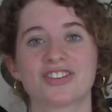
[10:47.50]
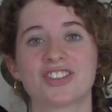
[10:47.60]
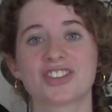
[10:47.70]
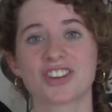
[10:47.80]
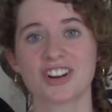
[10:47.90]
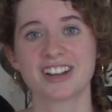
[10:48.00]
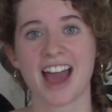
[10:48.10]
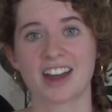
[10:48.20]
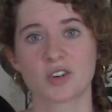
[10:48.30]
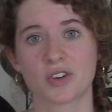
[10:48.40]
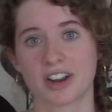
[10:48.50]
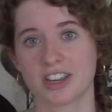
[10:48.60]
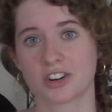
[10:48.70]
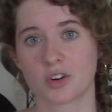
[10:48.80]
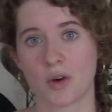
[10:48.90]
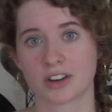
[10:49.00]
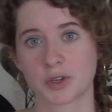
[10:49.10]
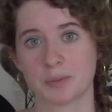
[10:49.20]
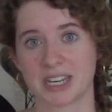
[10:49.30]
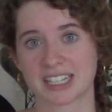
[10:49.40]
The third category you're going
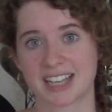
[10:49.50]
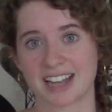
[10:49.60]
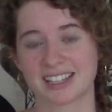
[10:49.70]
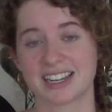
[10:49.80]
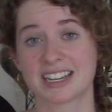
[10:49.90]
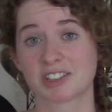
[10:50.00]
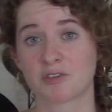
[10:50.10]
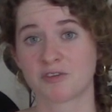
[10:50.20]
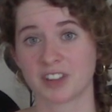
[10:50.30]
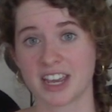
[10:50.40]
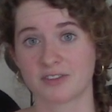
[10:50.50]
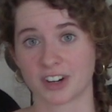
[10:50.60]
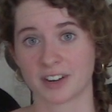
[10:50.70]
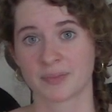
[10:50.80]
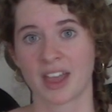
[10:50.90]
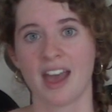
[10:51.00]
to be assessing is flavor.